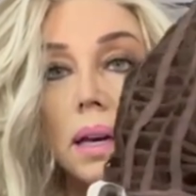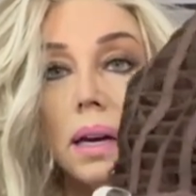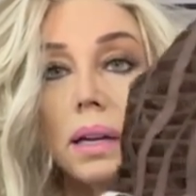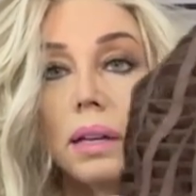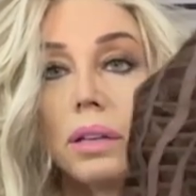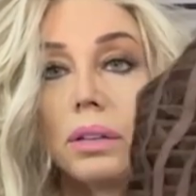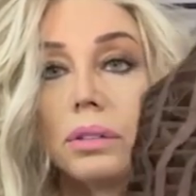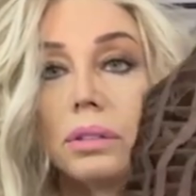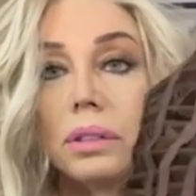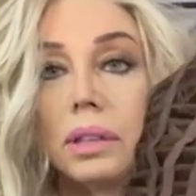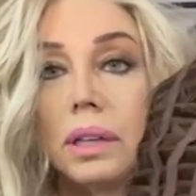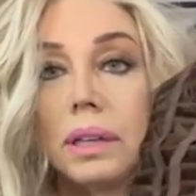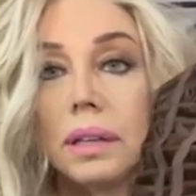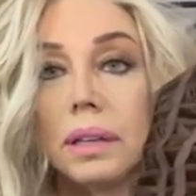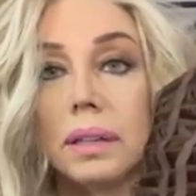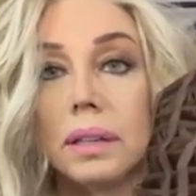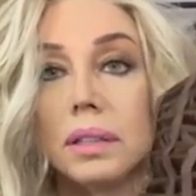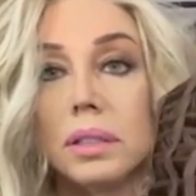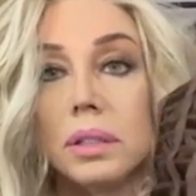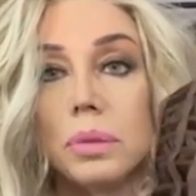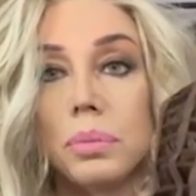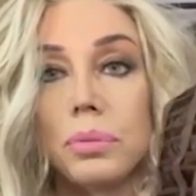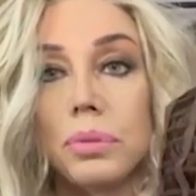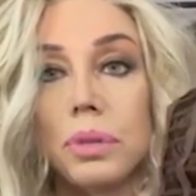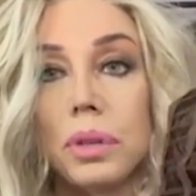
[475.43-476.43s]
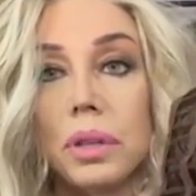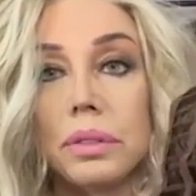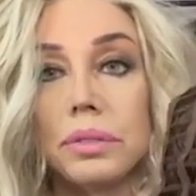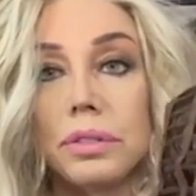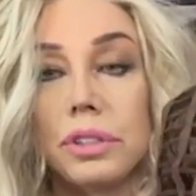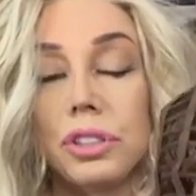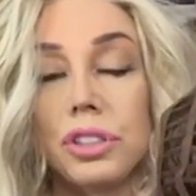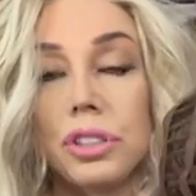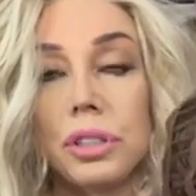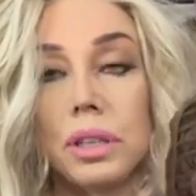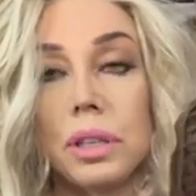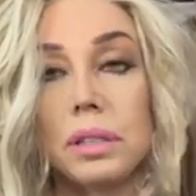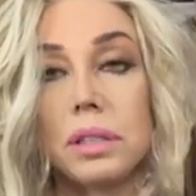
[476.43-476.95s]
I don't like these bra
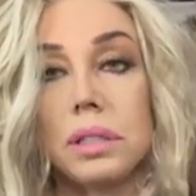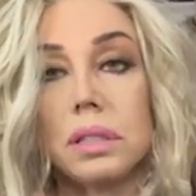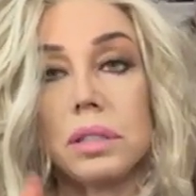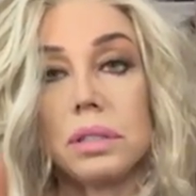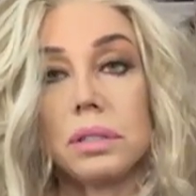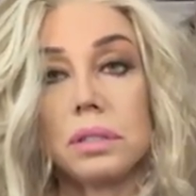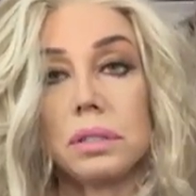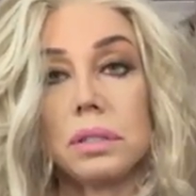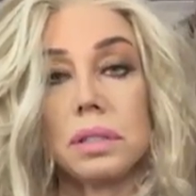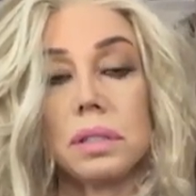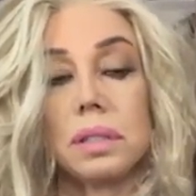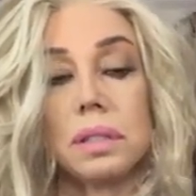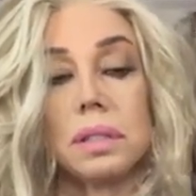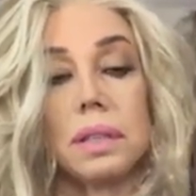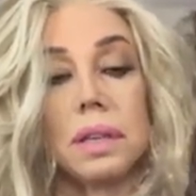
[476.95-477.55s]
adjusters.